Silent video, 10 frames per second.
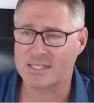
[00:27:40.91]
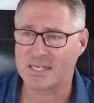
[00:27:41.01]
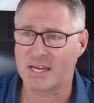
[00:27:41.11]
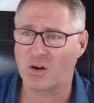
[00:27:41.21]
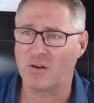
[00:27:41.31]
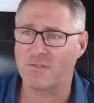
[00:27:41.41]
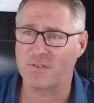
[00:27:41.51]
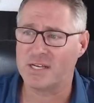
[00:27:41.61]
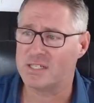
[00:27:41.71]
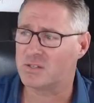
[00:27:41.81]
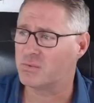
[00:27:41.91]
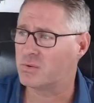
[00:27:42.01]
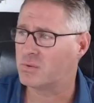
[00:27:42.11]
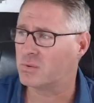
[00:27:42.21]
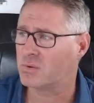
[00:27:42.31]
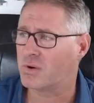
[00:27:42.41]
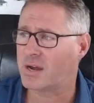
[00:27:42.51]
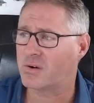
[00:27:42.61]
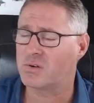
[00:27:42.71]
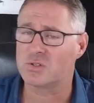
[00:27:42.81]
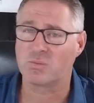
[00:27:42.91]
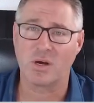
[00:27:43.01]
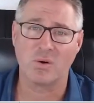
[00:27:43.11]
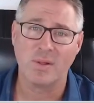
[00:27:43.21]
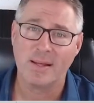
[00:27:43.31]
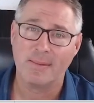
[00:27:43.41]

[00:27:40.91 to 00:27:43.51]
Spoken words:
takeoff is a real cracker as well,